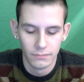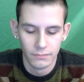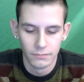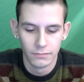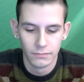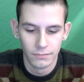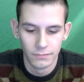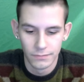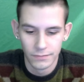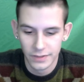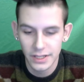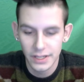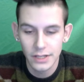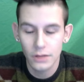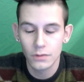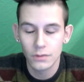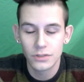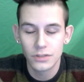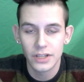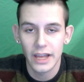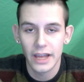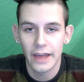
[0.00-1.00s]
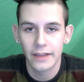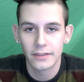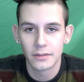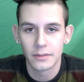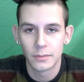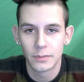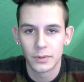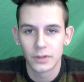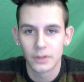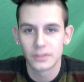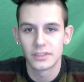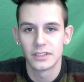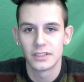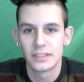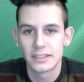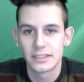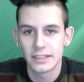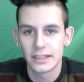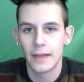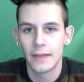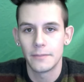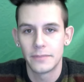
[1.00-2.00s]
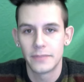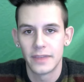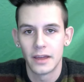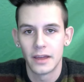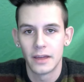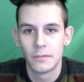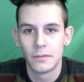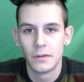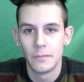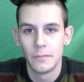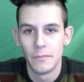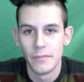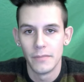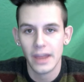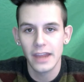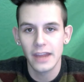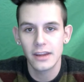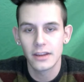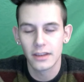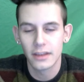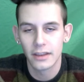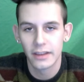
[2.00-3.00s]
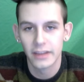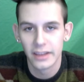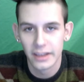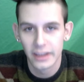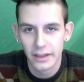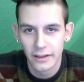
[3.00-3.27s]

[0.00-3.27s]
video chat the person, Skype them, make it